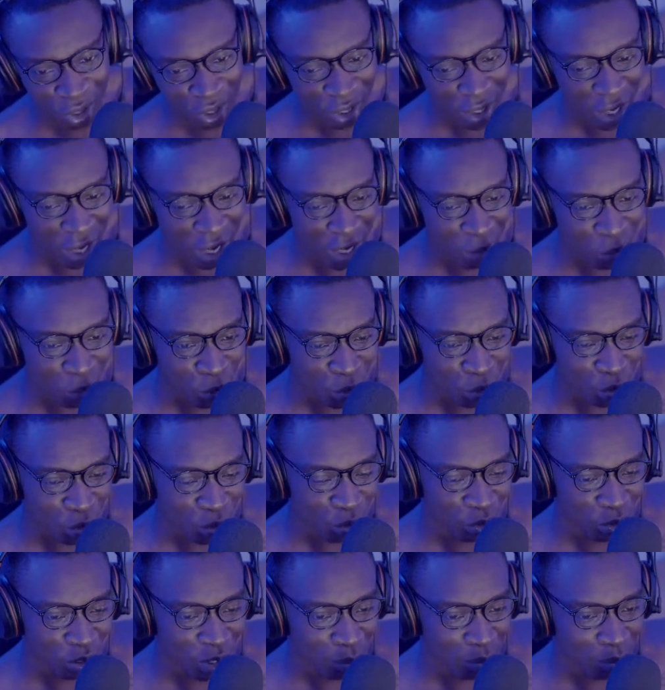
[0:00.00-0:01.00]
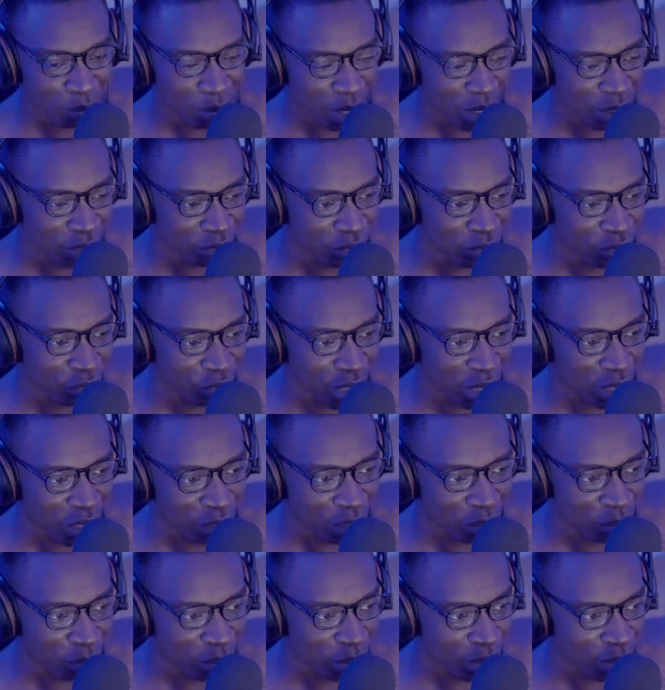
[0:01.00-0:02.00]
The, I watch all the Pirates of
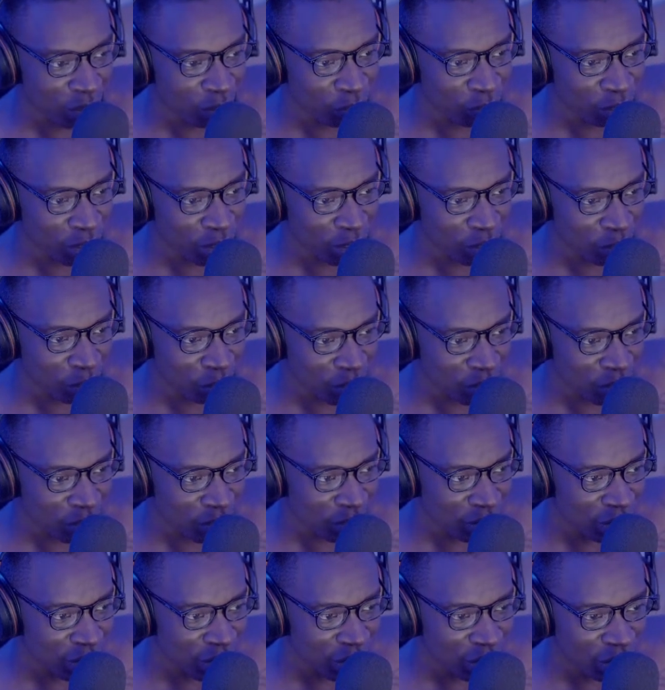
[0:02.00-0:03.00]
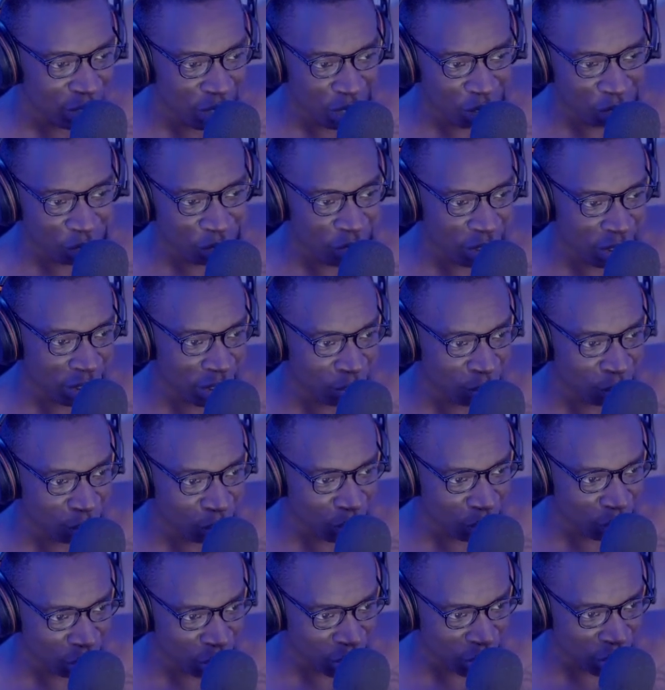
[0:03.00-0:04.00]
Caribbean films. They are funny to
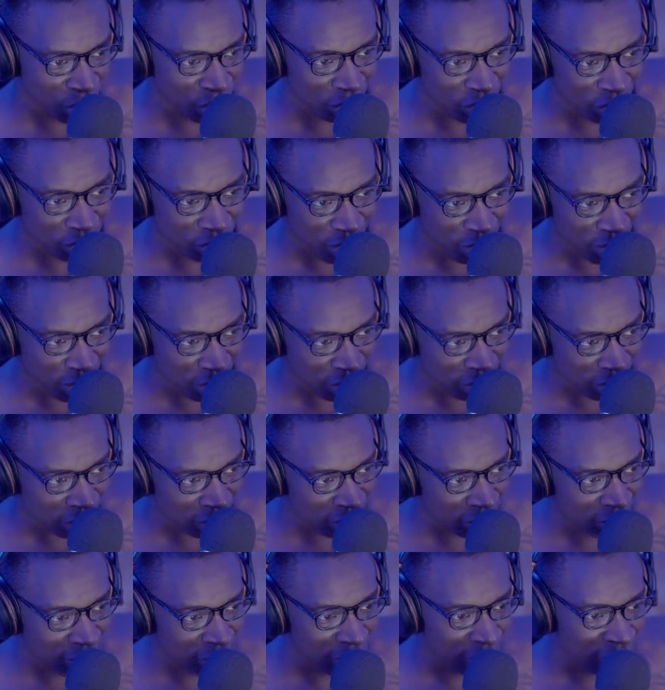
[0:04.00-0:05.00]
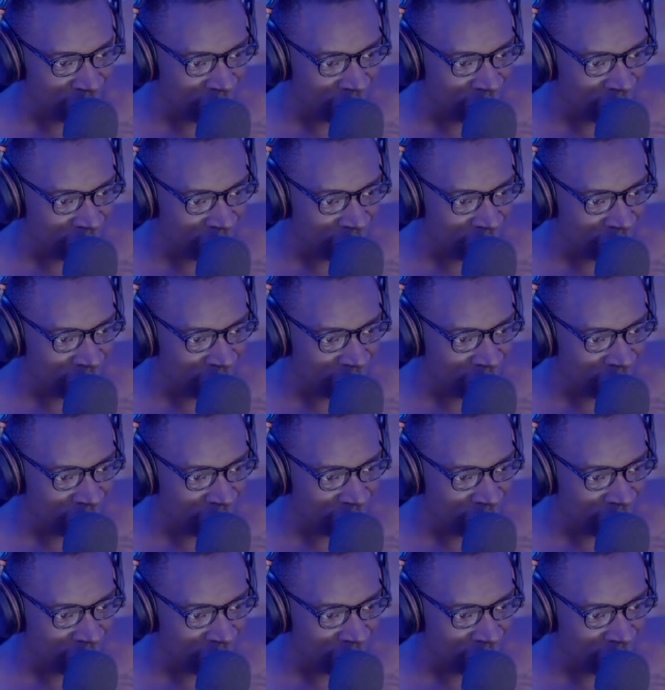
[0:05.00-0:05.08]
watch, entertaining.